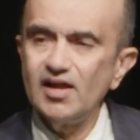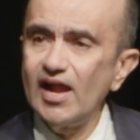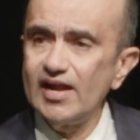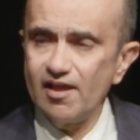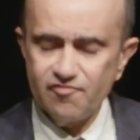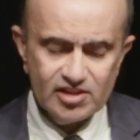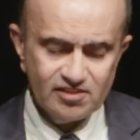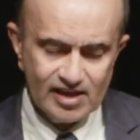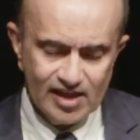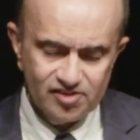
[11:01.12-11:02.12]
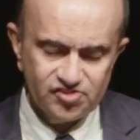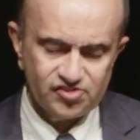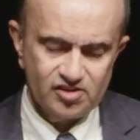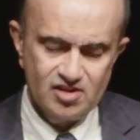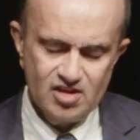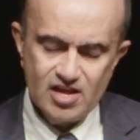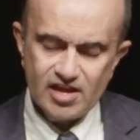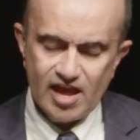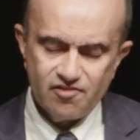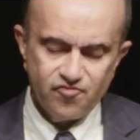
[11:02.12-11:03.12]
And everything else
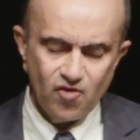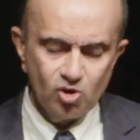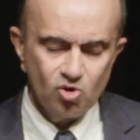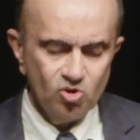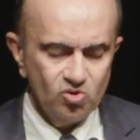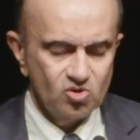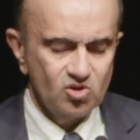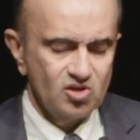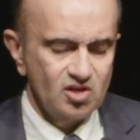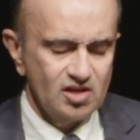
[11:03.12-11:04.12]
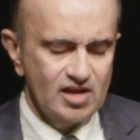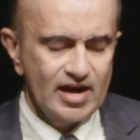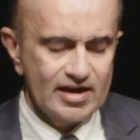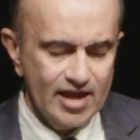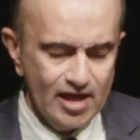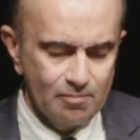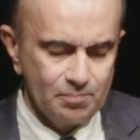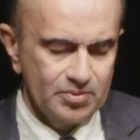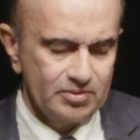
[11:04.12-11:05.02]
can follow and help.